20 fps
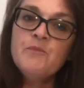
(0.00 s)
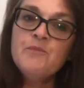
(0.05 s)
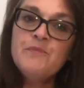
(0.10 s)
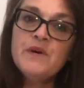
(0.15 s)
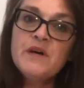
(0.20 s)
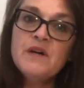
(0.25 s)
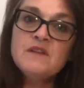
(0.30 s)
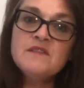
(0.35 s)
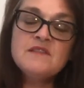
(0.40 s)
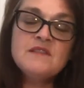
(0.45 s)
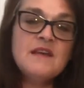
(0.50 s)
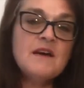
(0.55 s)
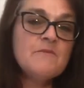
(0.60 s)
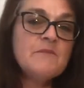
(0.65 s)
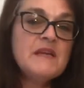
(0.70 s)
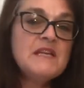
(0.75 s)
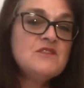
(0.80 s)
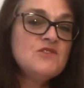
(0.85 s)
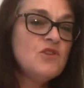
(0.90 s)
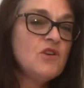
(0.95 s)
but that
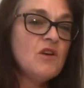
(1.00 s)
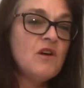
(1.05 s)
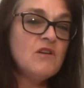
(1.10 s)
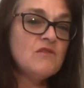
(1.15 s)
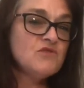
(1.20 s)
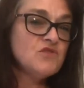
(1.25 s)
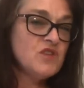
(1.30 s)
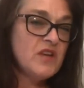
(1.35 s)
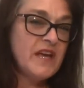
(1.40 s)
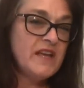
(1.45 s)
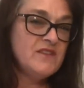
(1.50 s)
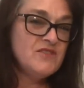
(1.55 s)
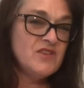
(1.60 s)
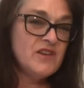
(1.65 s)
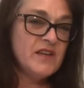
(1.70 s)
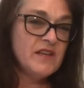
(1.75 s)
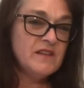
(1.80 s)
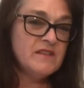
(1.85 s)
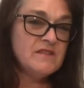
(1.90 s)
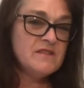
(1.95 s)
means you can't change
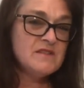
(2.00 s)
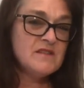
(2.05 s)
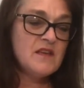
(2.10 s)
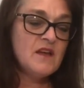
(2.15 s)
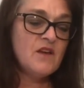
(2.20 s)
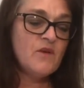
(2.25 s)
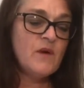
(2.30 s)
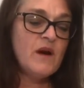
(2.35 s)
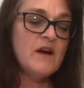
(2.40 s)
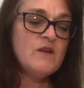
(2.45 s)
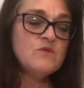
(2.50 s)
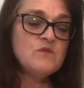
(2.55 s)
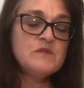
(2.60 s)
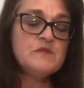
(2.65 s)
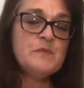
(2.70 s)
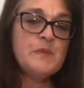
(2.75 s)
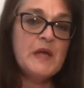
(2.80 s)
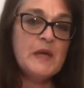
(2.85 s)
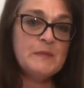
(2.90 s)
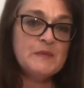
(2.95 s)
it. So I want
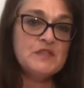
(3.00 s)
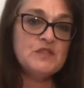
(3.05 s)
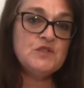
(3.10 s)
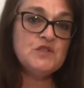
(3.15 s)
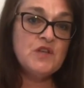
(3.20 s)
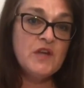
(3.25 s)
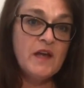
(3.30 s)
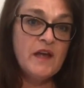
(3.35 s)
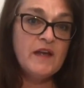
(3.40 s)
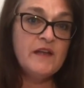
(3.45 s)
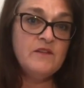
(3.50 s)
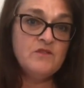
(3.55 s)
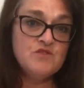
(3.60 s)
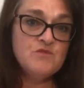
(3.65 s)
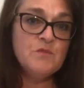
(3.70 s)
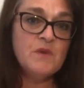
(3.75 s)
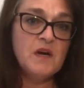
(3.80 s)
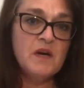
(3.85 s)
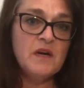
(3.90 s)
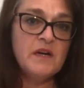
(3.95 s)
to be able to change
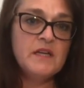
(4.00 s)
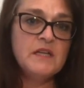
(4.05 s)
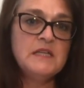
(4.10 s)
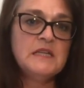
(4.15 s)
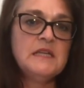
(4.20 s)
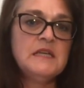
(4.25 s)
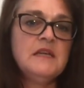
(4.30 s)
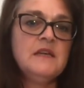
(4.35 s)
mine.